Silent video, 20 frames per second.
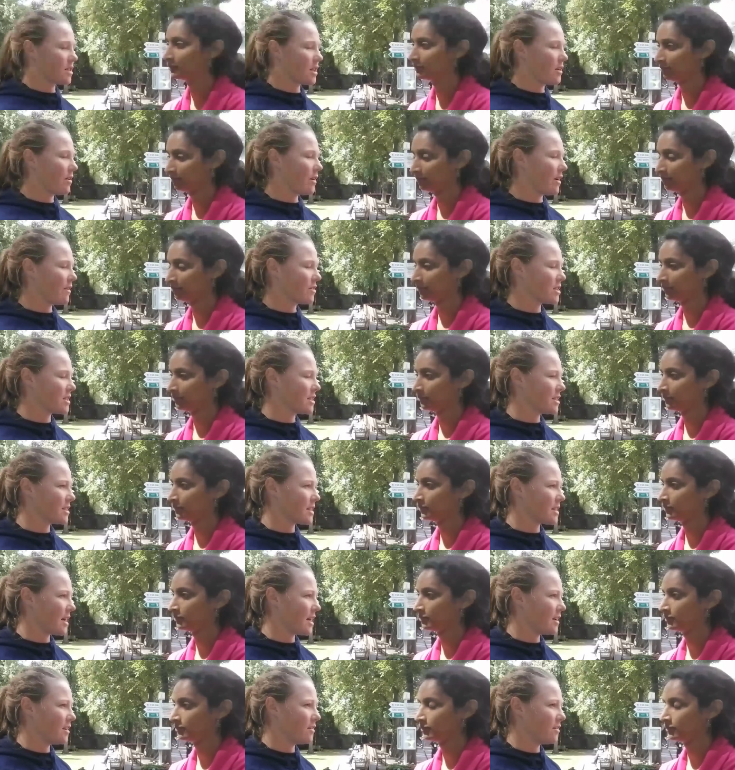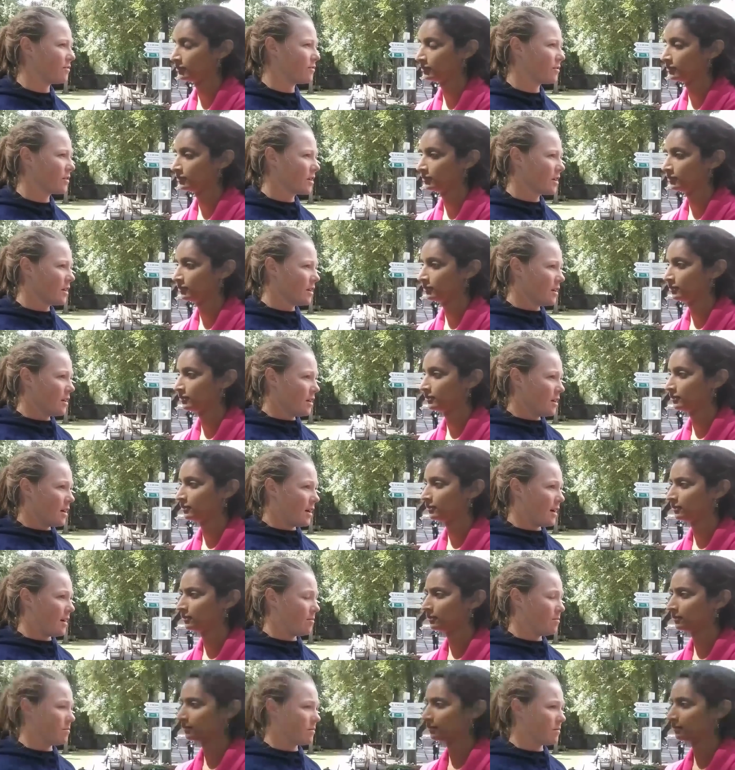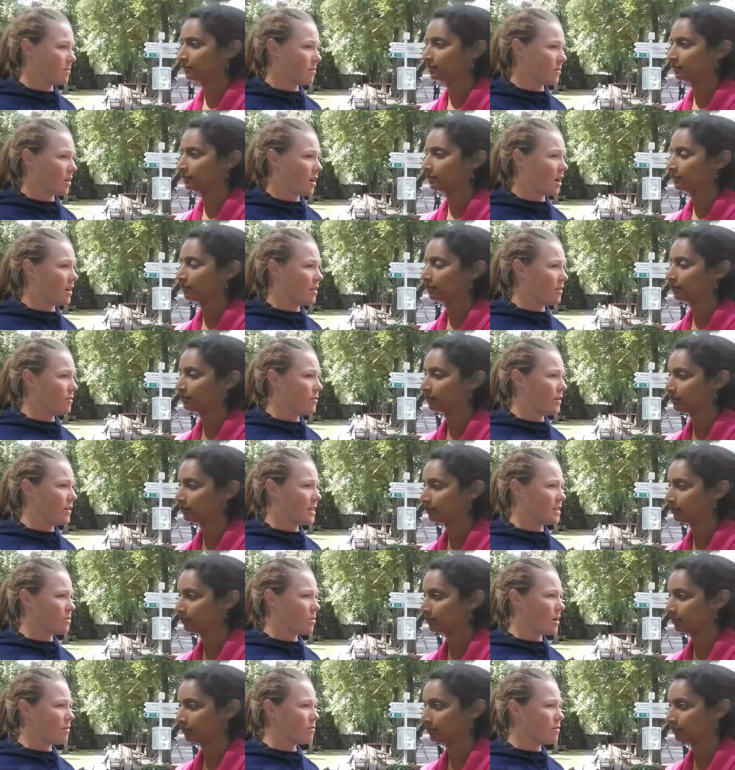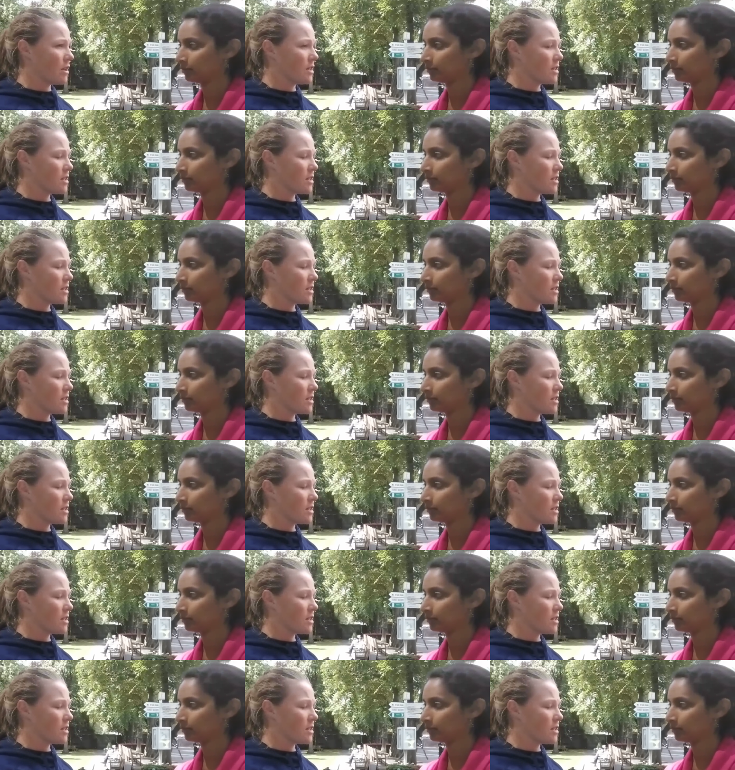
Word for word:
Speaker 1: so ever since then, I've that's when I really